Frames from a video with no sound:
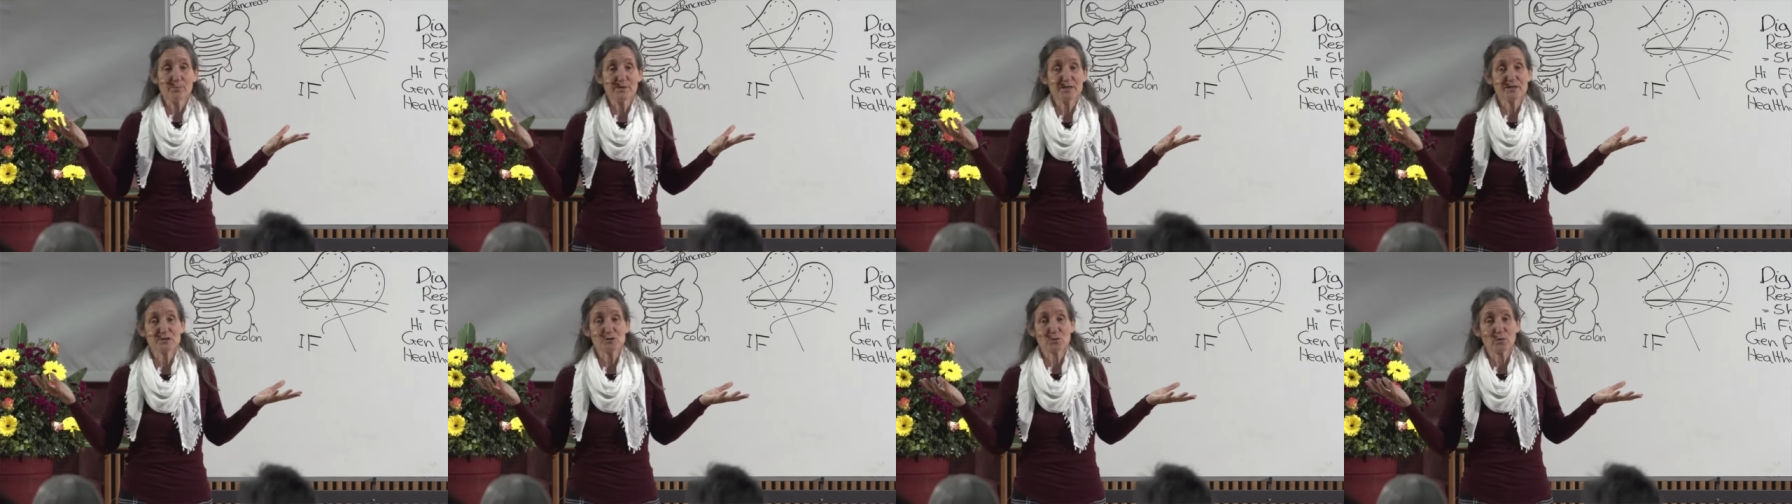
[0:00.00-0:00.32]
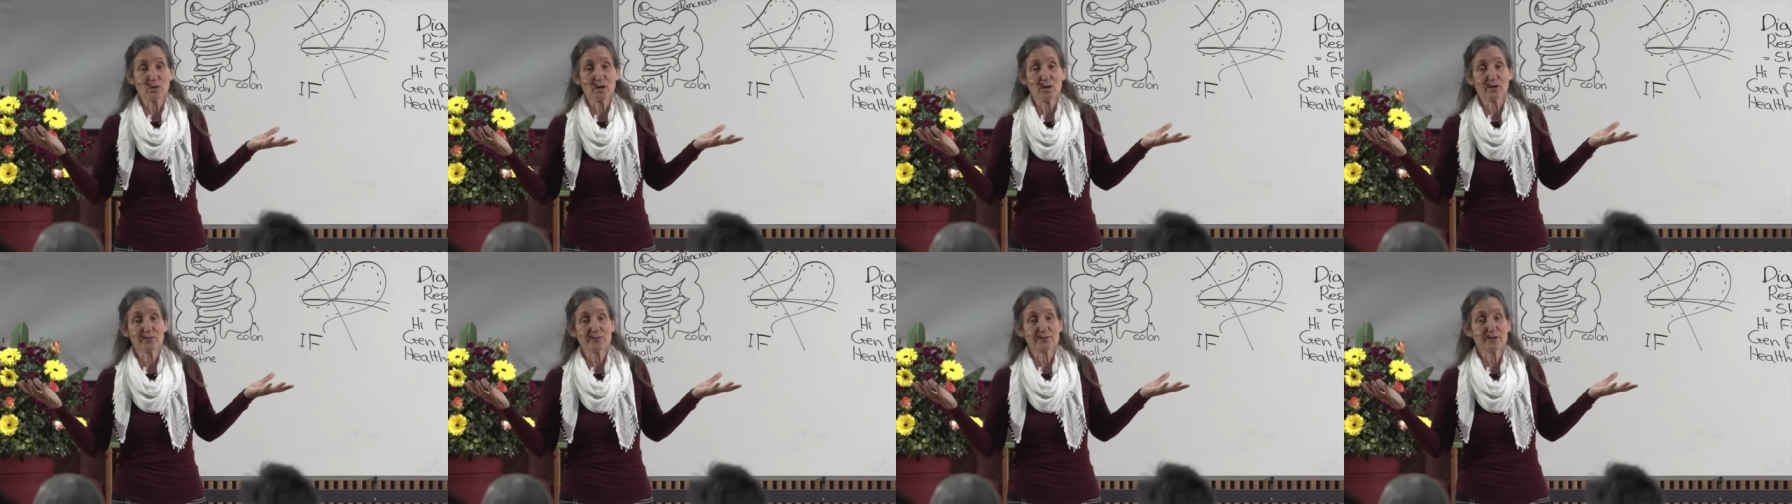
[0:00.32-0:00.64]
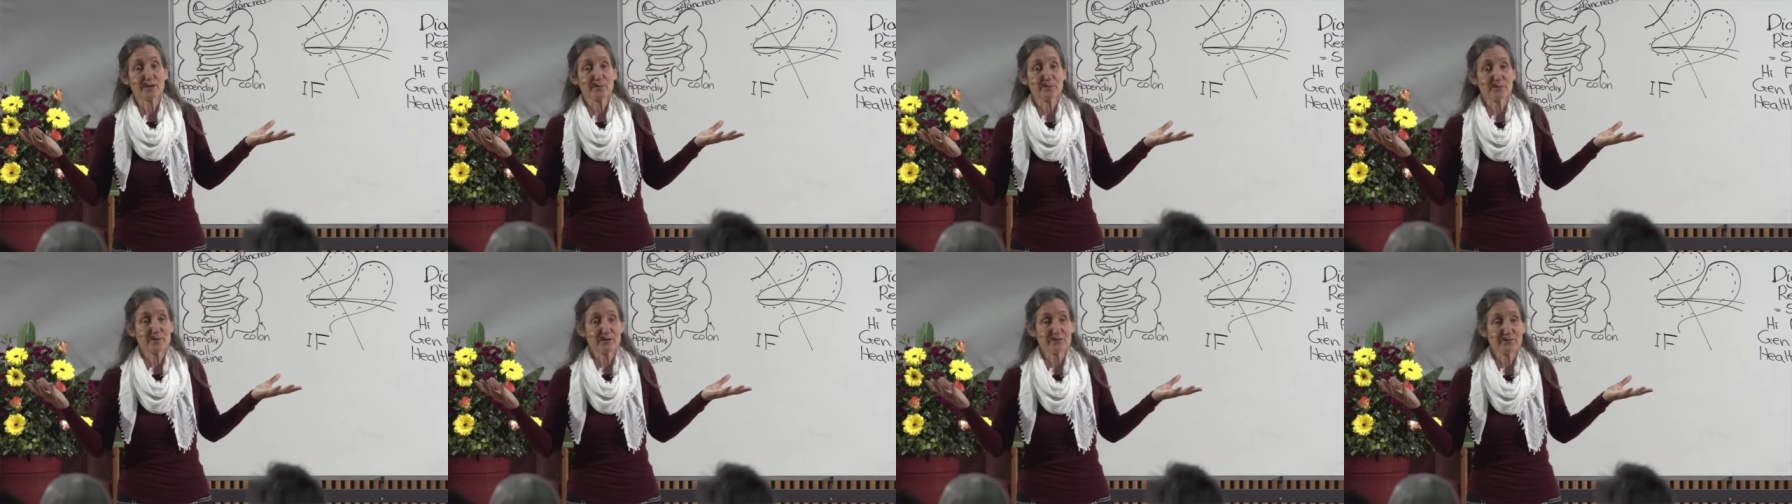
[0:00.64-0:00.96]
B12
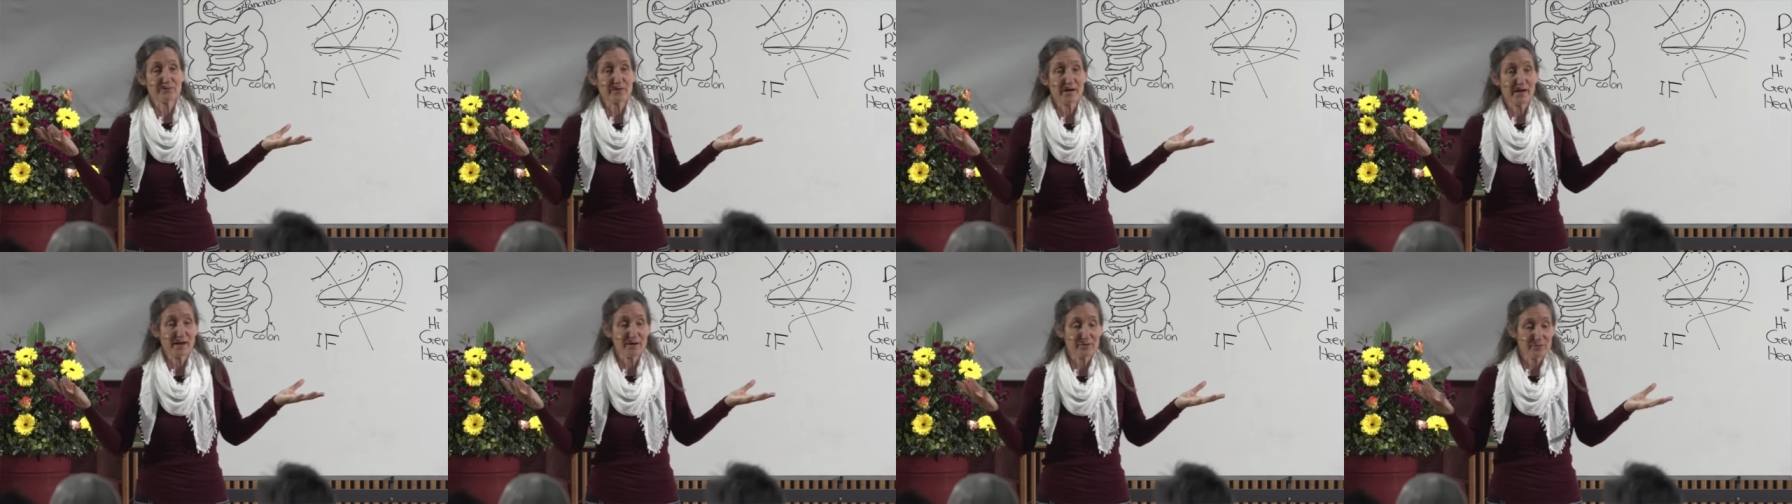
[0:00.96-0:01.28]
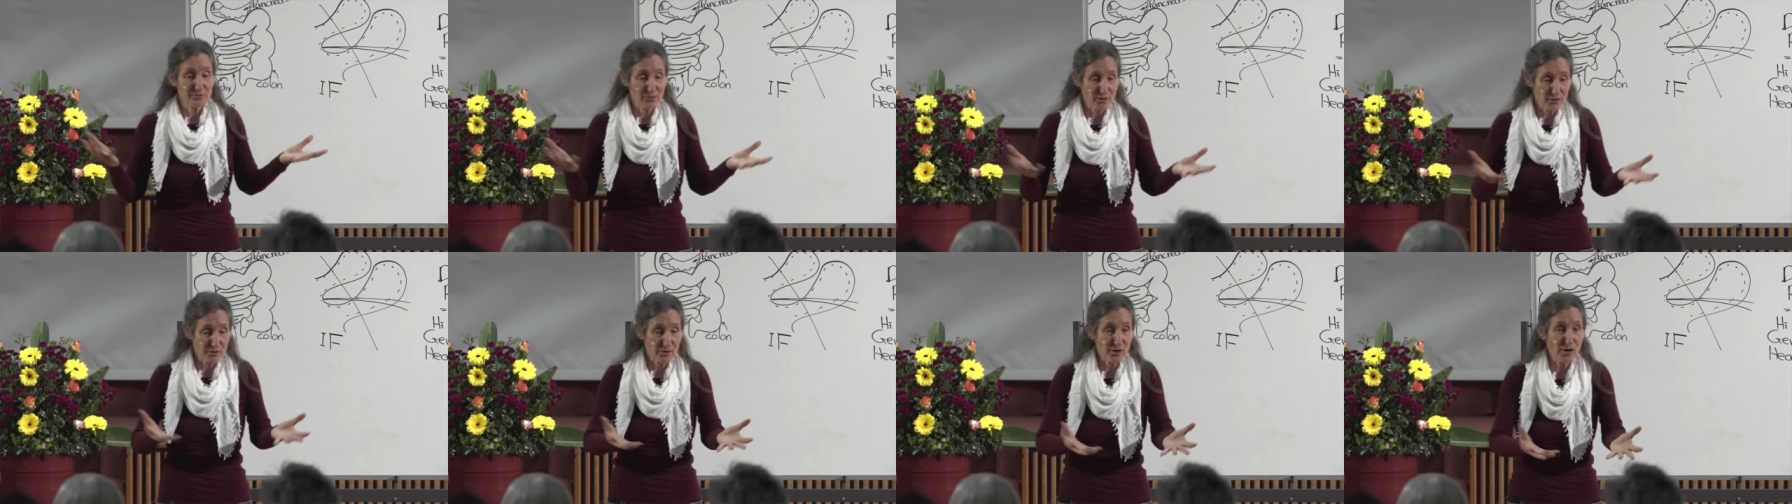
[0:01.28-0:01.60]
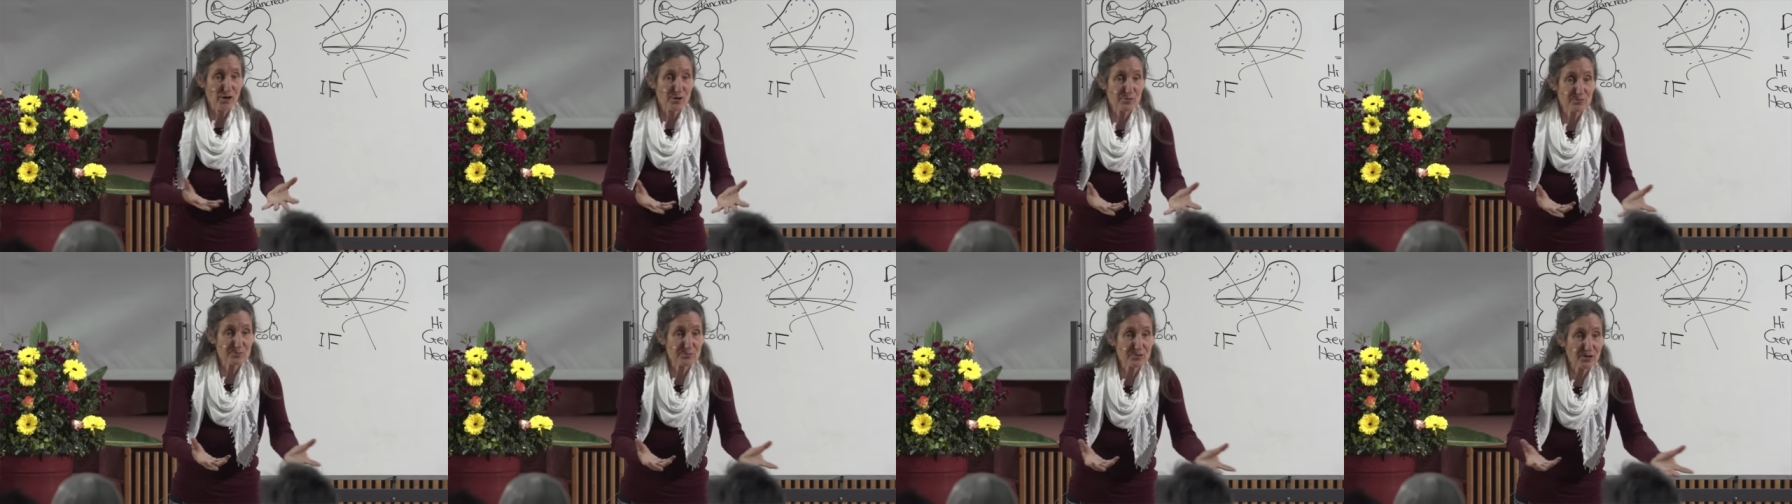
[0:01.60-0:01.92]
can be found on
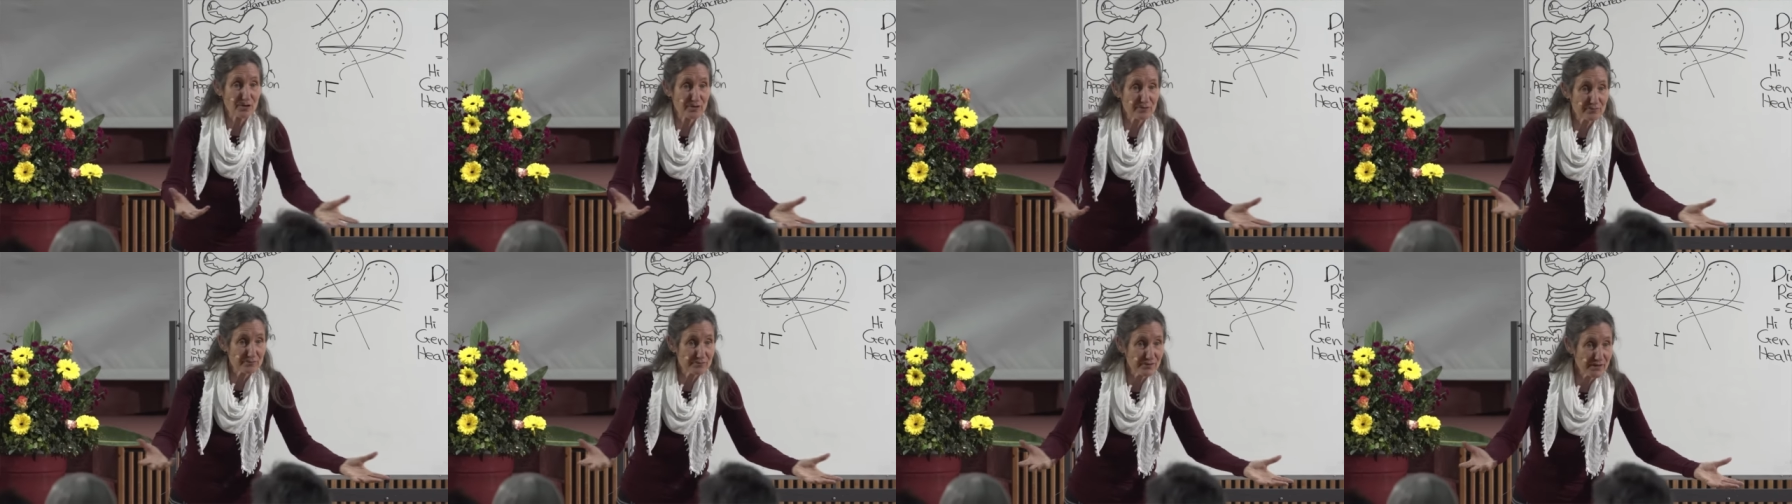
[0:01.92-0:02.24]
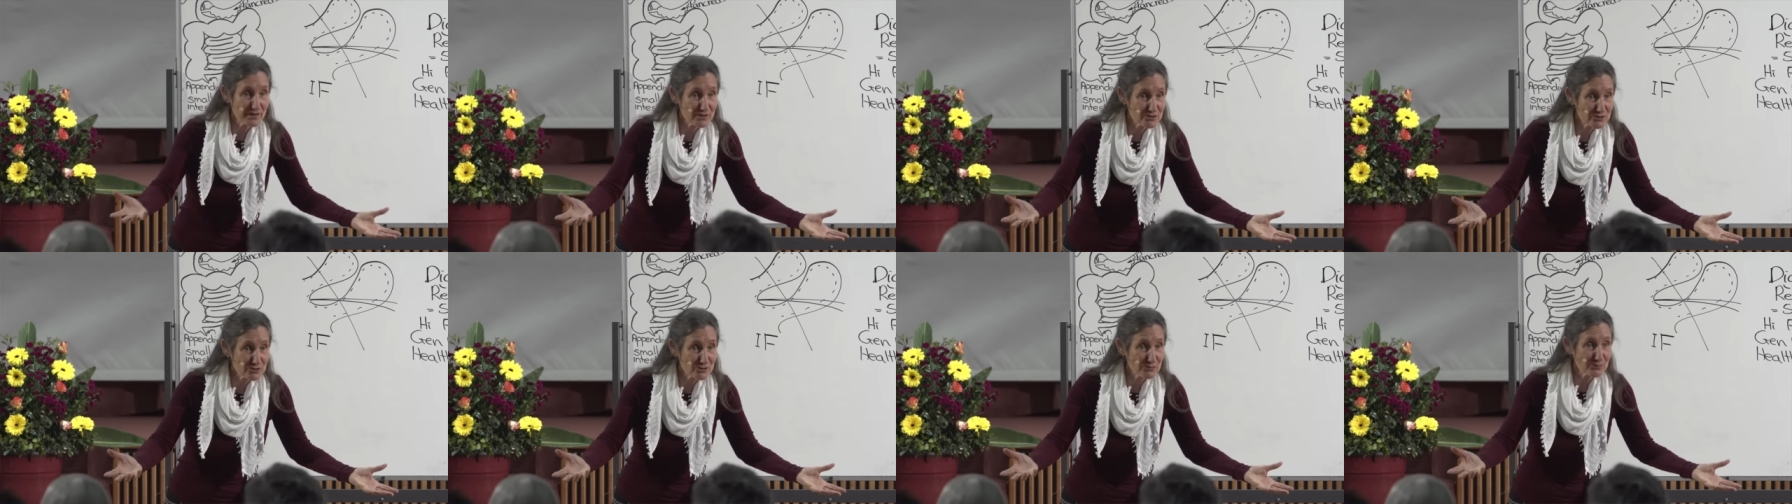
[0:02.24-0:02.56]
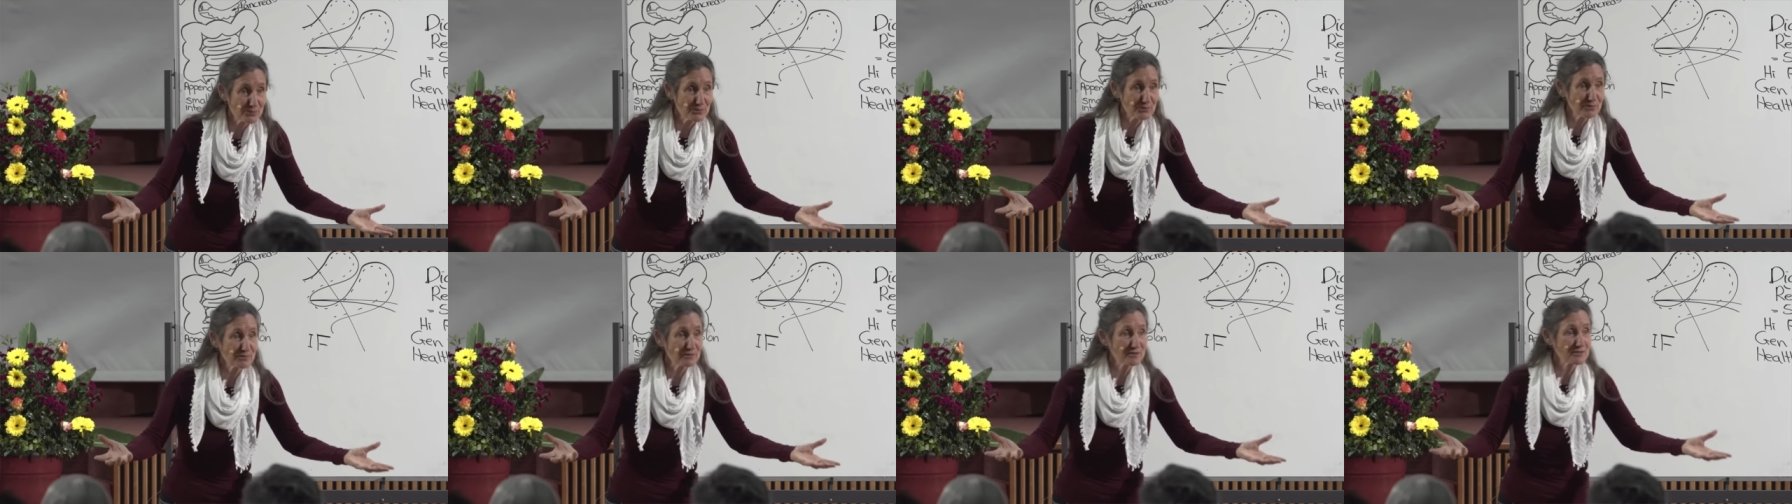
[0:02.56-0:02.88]
homegrown
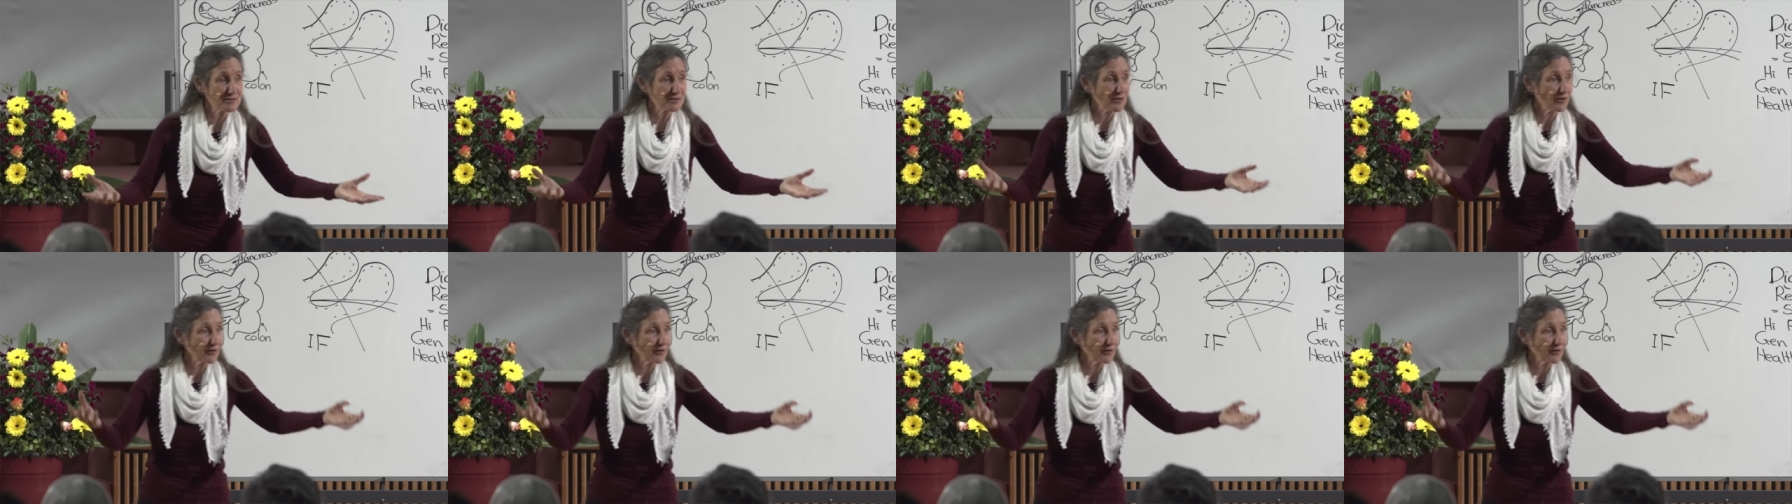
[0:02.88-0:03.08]
vegetables,